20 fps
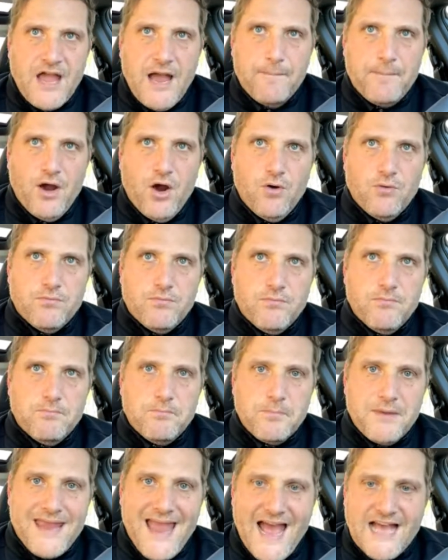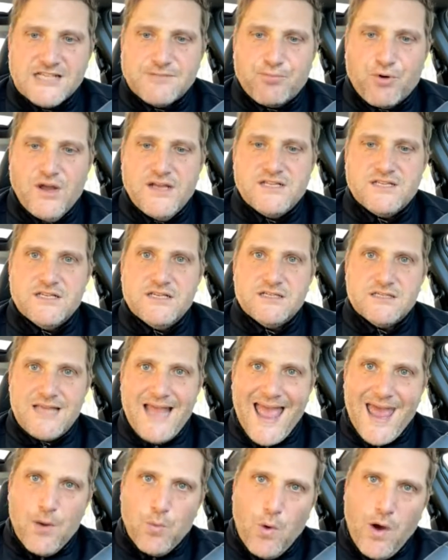about gas
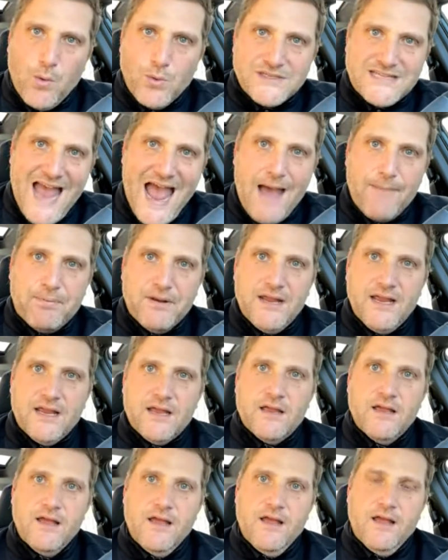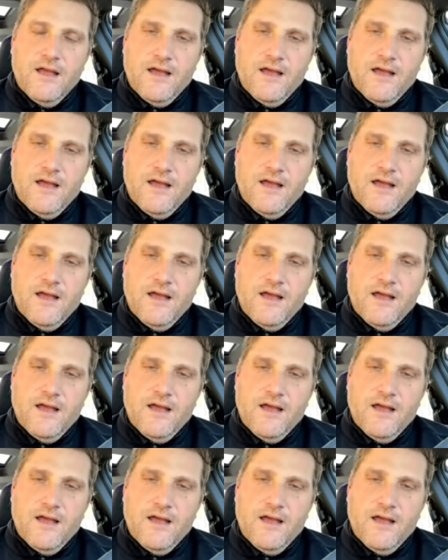prices and what was happening.